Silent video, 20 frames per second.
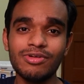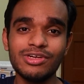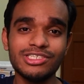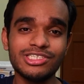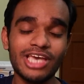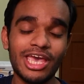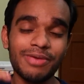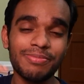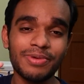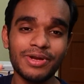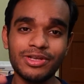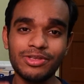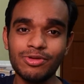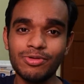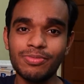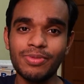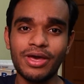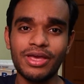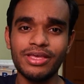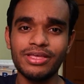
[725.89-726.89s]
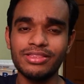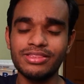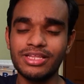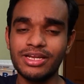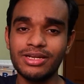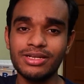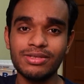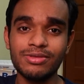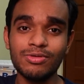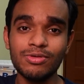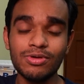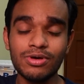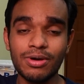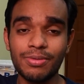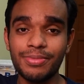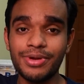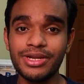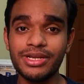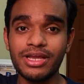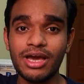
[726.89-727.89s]
which iPad to buy, then do
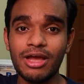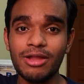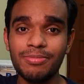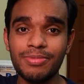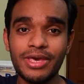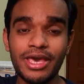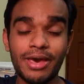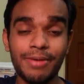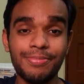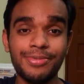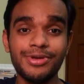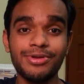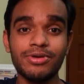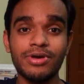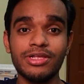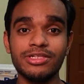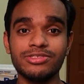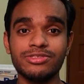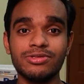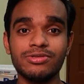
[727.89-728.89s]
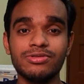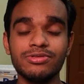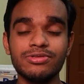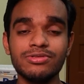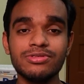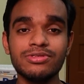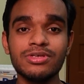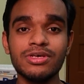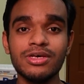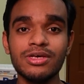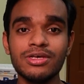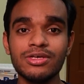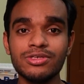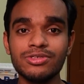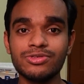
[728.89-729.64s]
comment. I'll be happy to answer those.